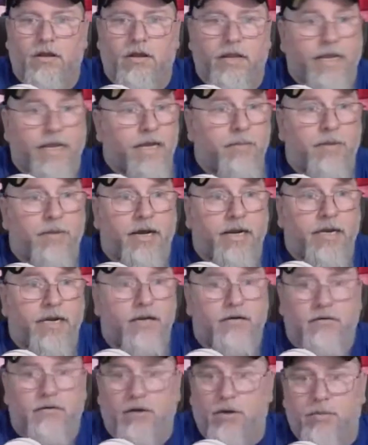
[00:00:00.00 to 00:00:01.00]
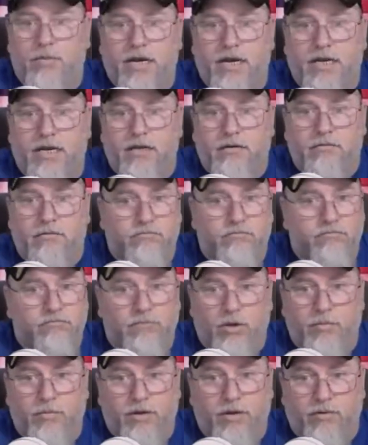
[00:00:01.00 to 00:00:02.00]
Anybody? Nobody?
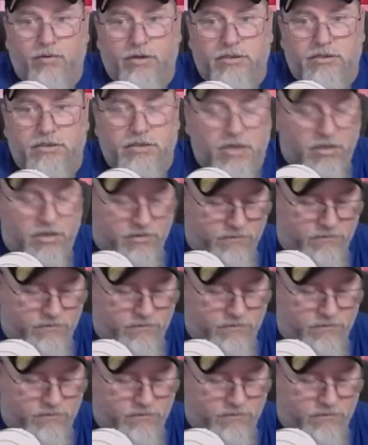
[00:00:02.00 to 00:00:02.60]
Nobody watches college